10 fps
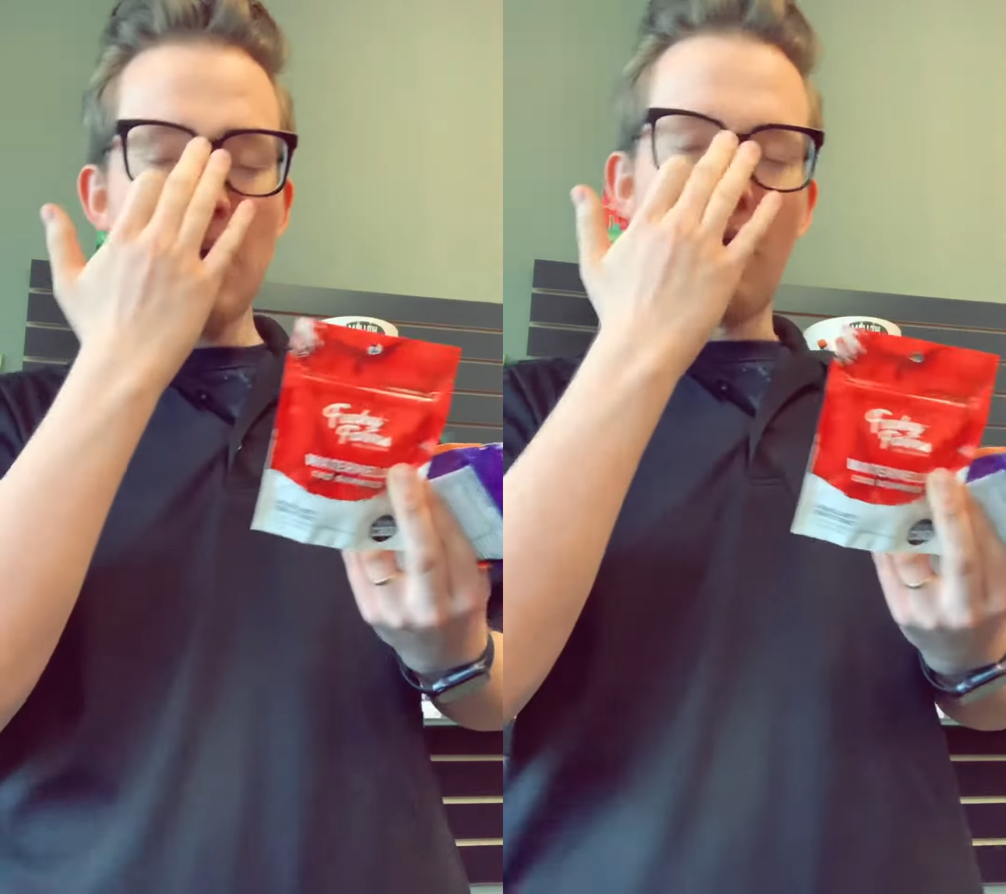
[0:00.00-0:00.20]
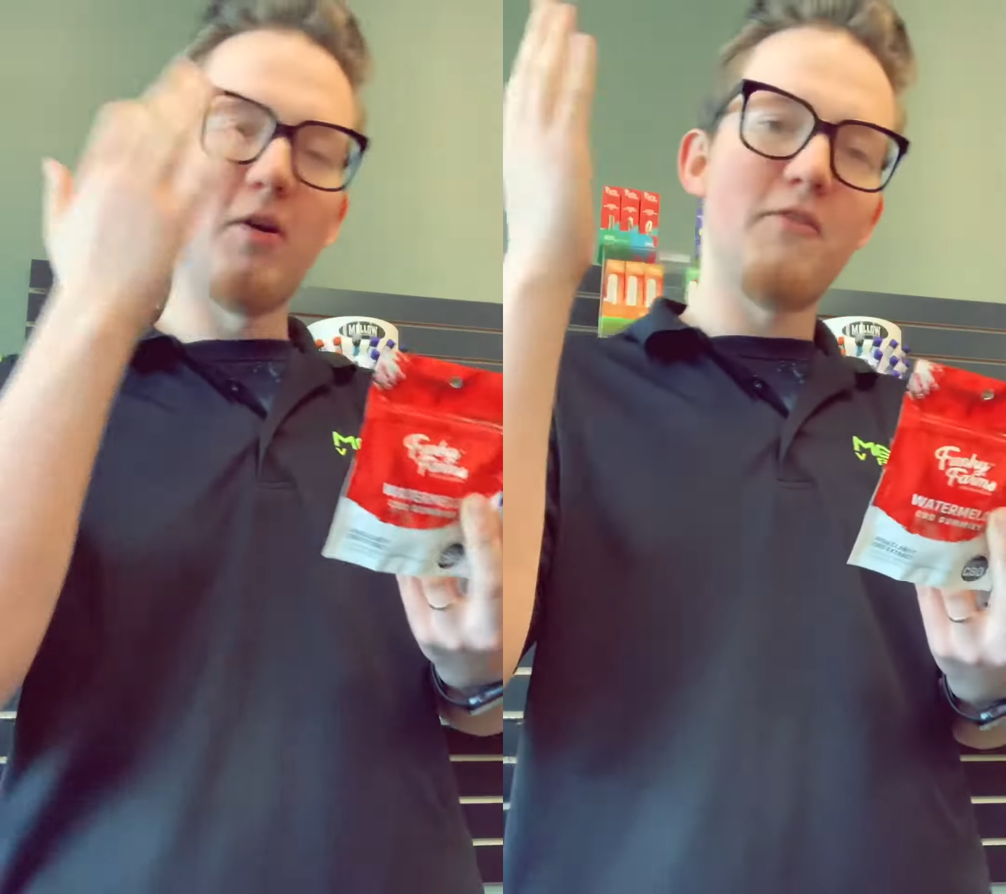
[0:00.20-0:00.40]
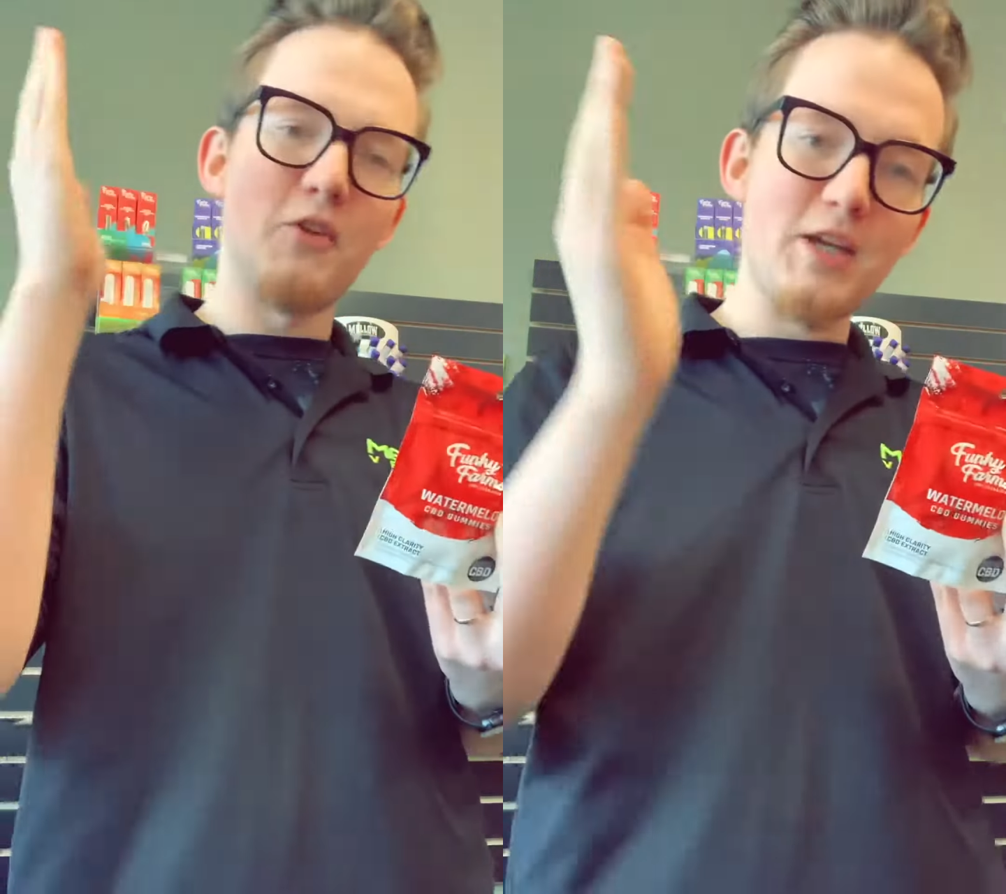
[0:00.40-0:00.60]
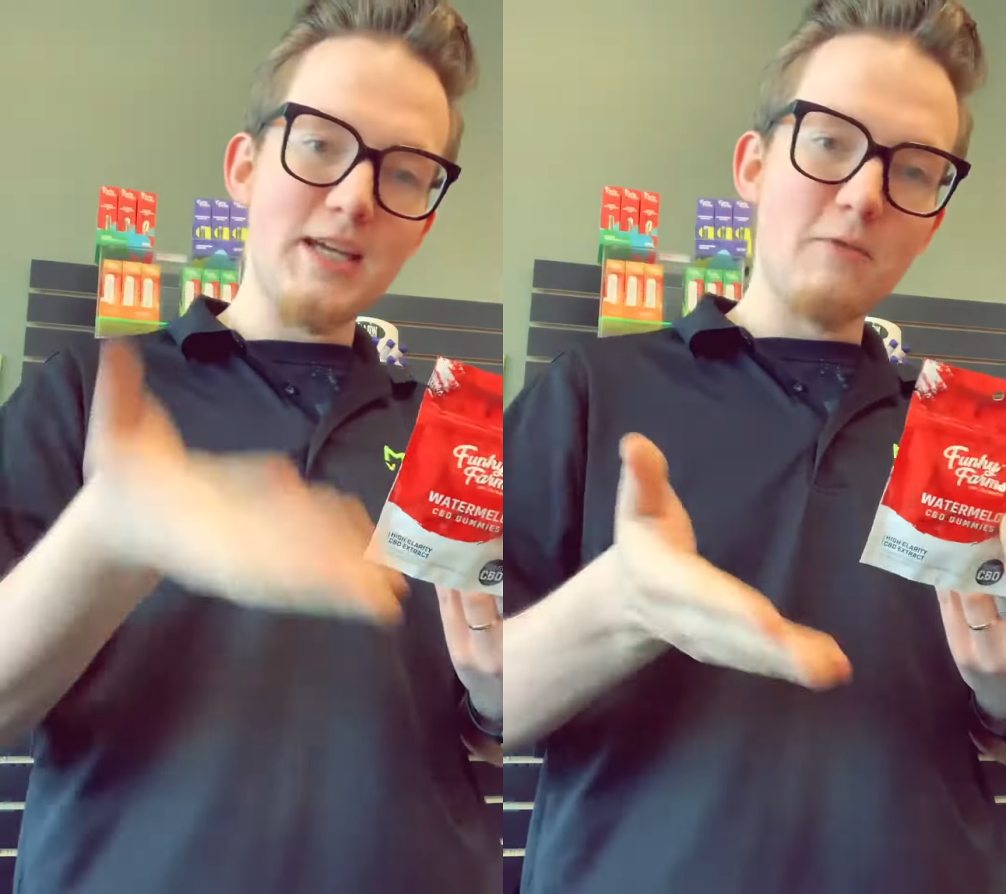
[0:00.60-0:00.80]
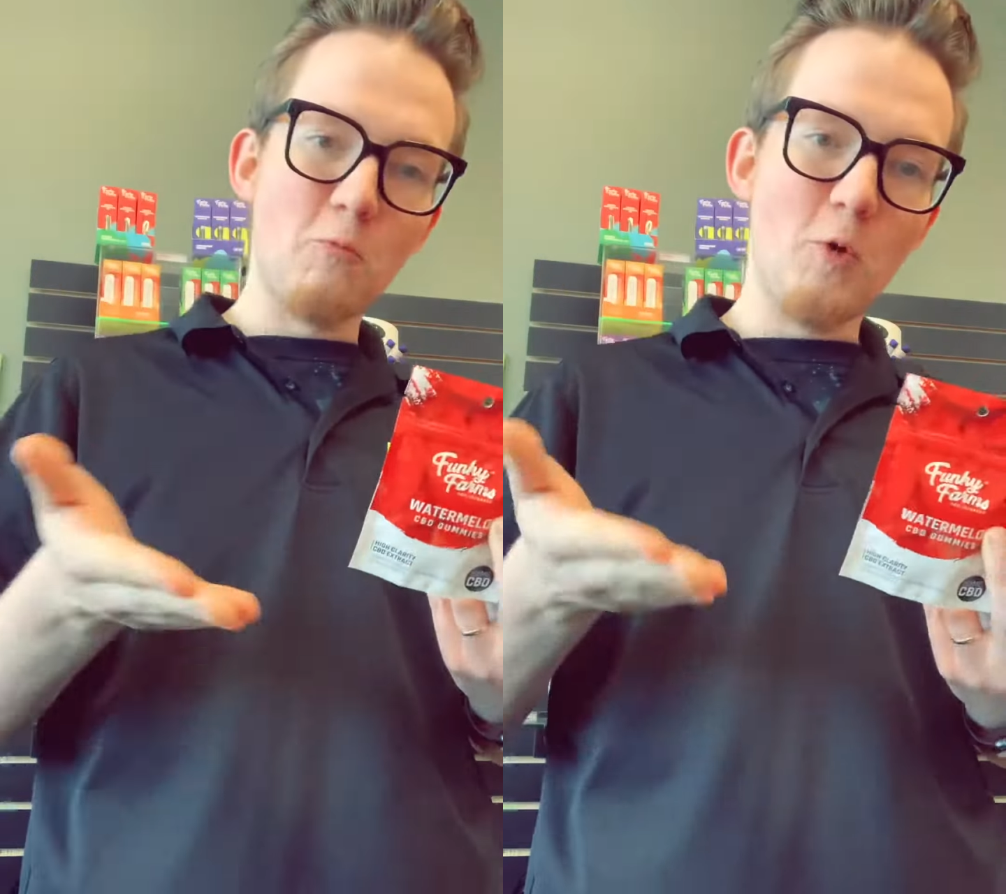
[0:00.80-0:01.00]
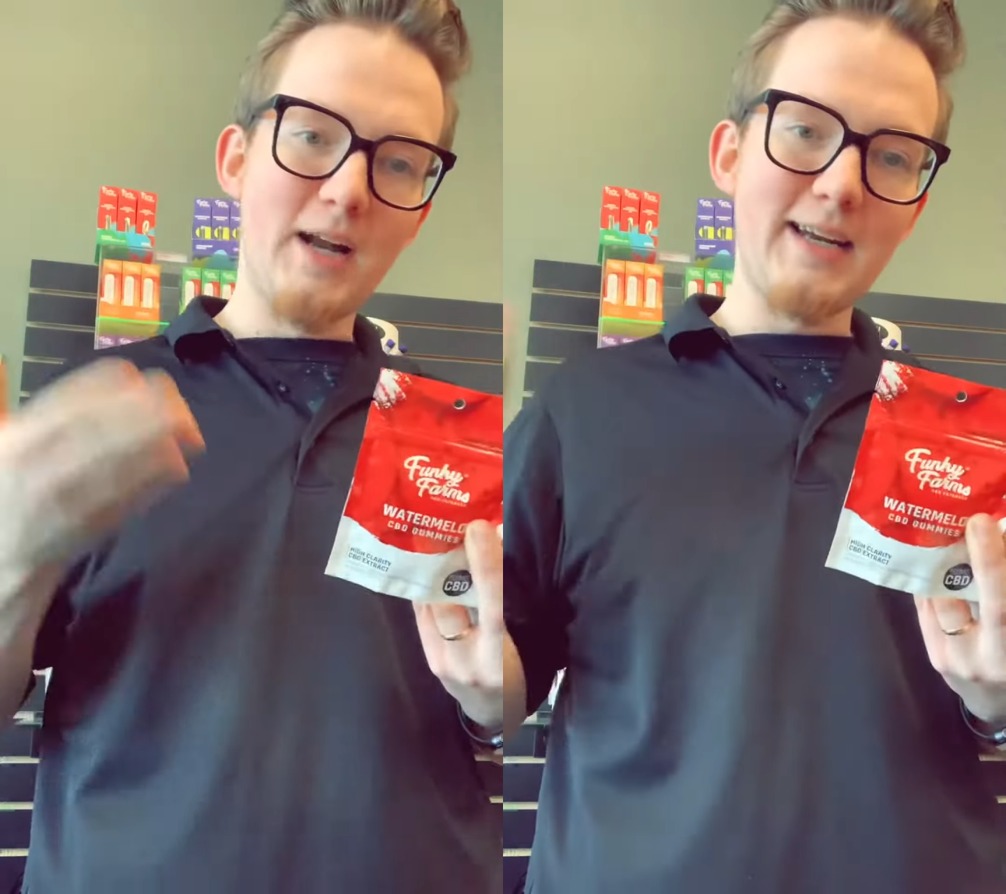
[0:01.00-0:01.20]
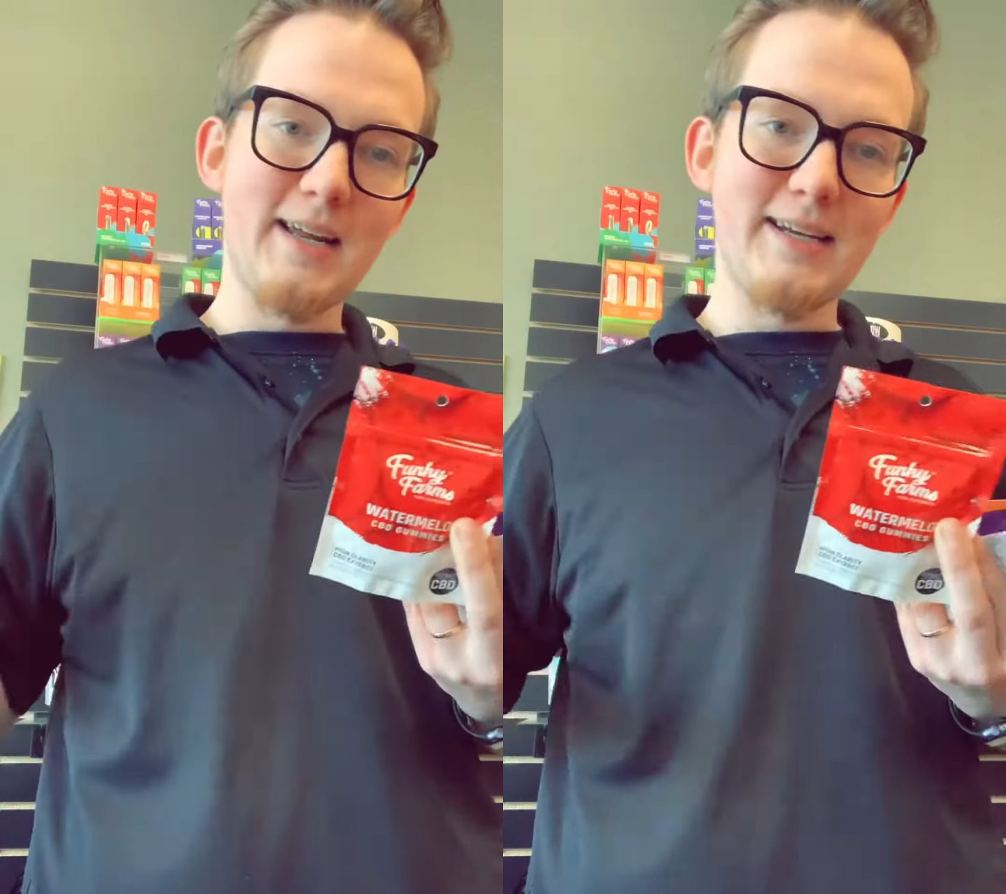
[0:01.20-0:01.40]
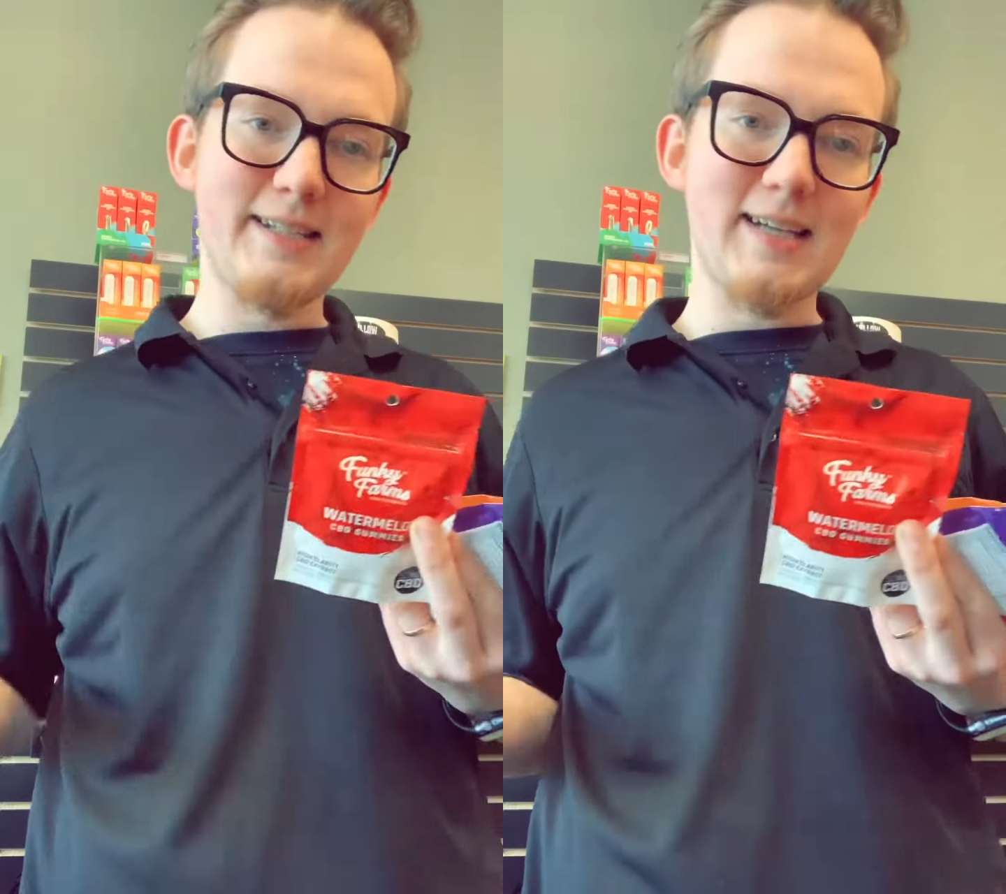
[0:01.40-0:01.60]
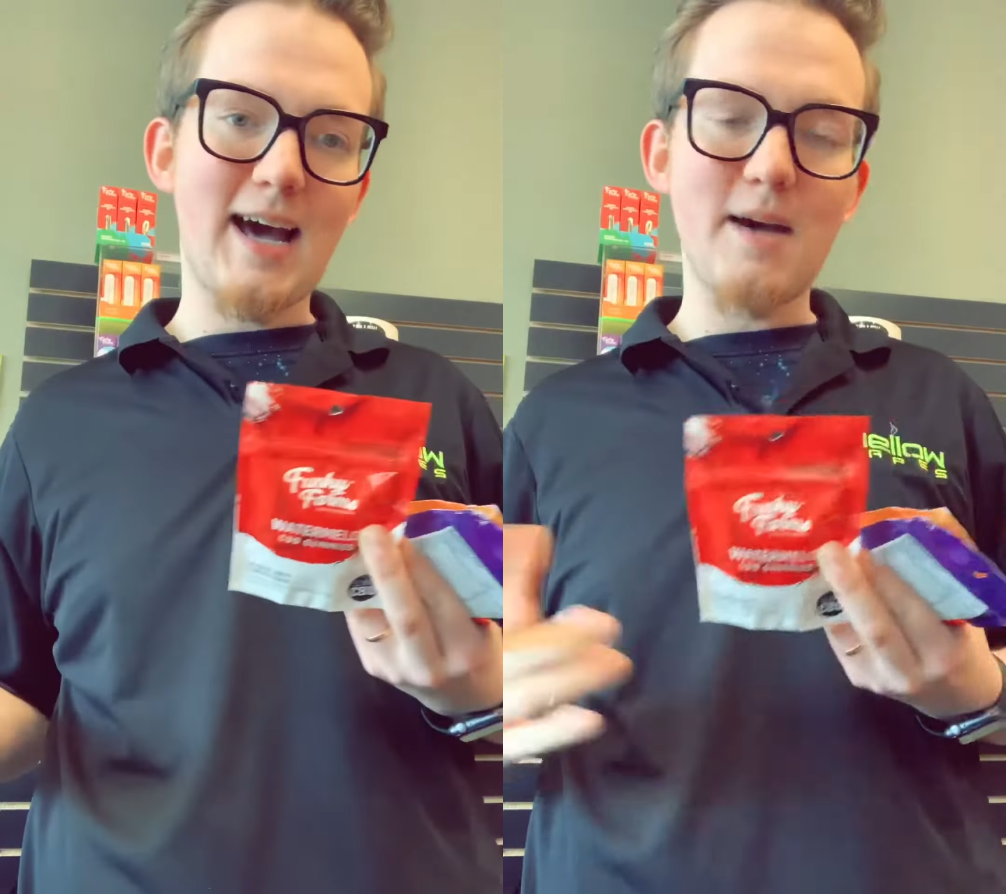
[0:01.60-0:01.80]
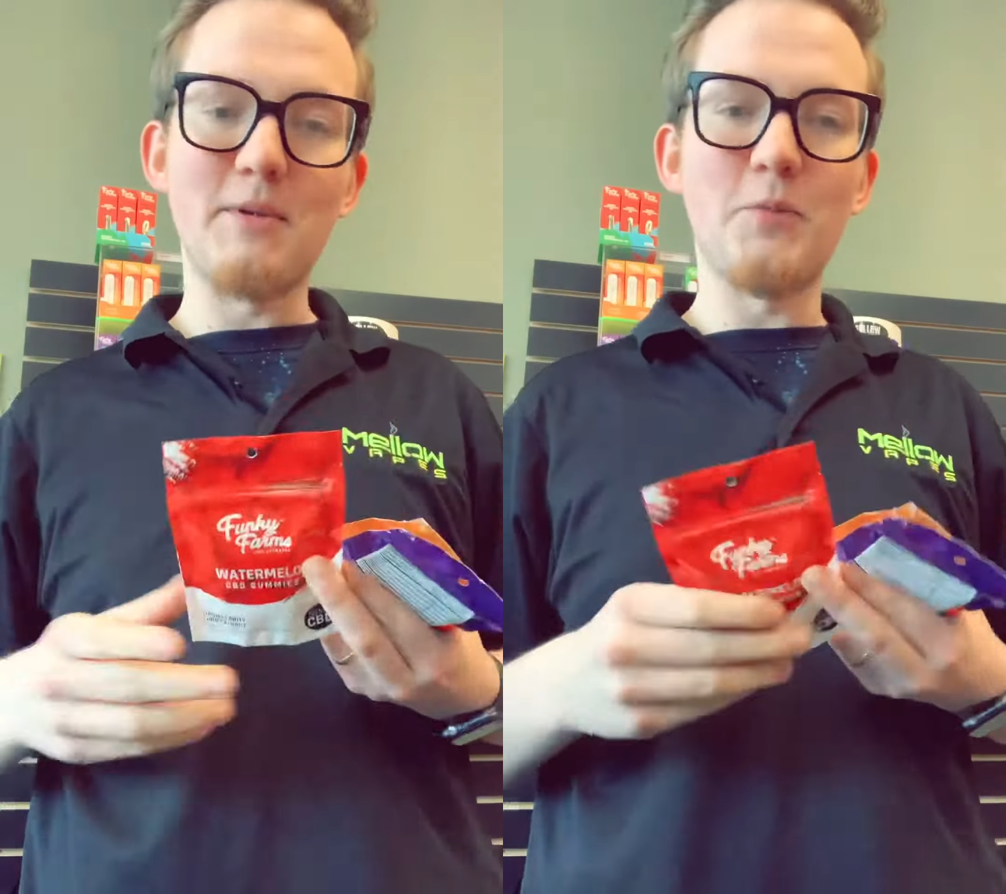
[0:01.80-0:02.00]
Or if you eat one at a
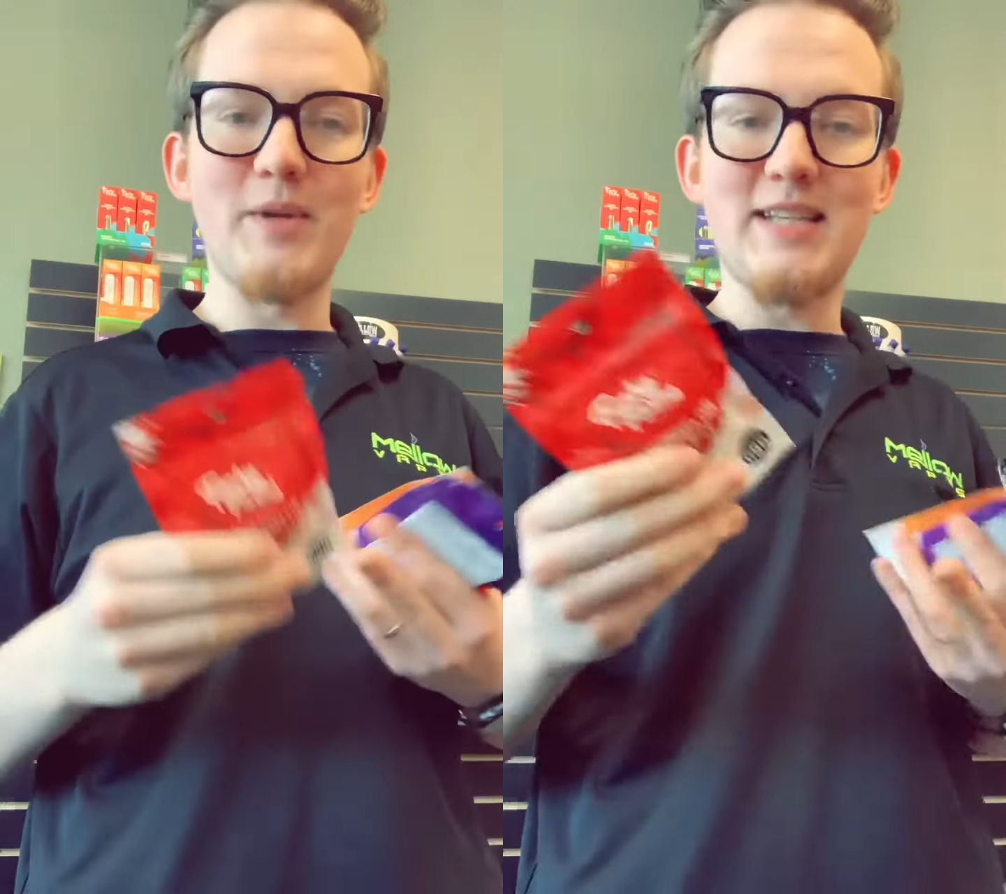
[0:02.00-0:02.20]
time, it'll be